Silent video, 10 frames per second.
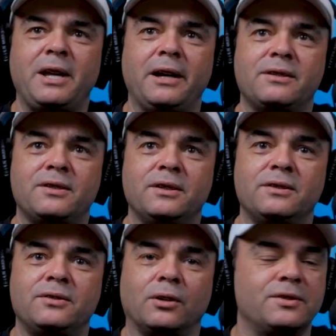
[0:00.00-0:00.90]

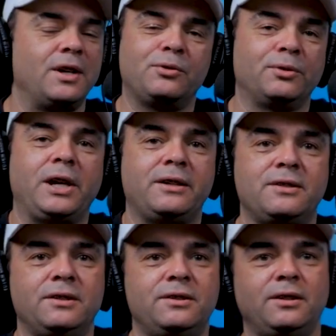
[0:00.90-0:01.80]
Texas, or Central
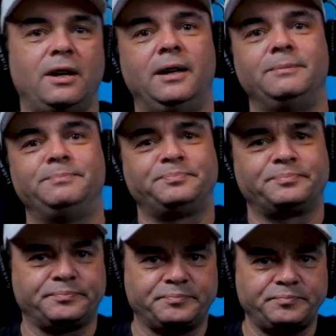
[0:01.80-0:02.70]
Texas
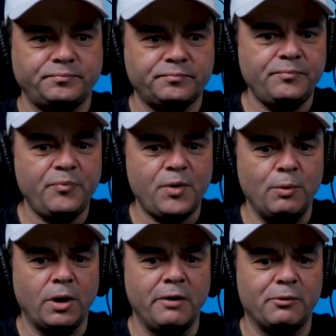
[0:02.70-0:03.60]

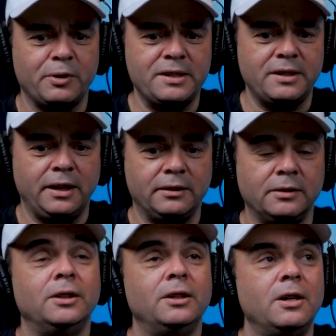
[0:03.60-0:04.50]
recovery scene,
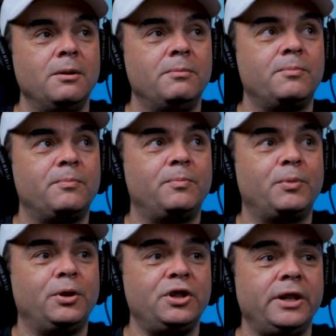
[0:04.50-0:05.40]

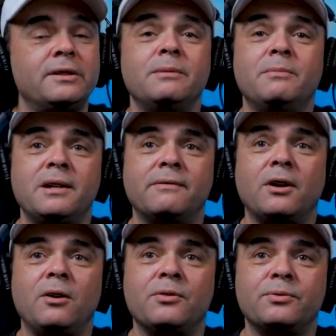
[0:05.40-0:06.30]
good chance they might have
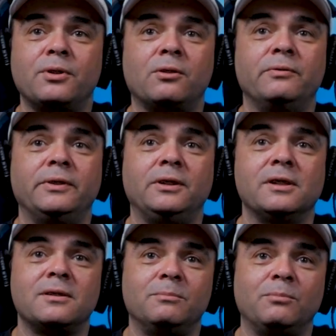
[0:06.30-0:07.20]
gone through Kerrville at
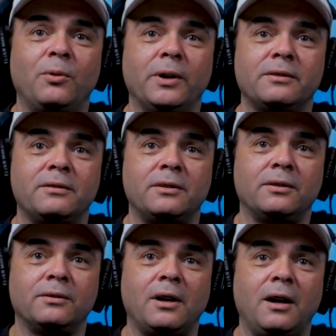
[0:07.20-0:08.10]
some point in
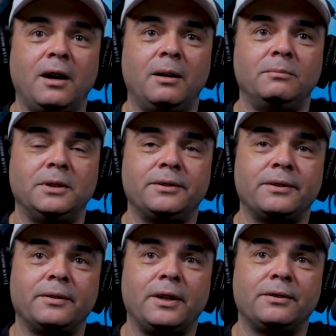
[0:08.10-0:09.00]

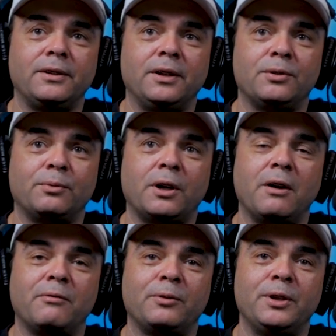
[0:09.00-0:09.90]
their
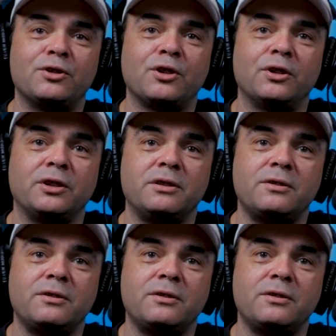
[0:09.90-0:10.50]
recovery journey.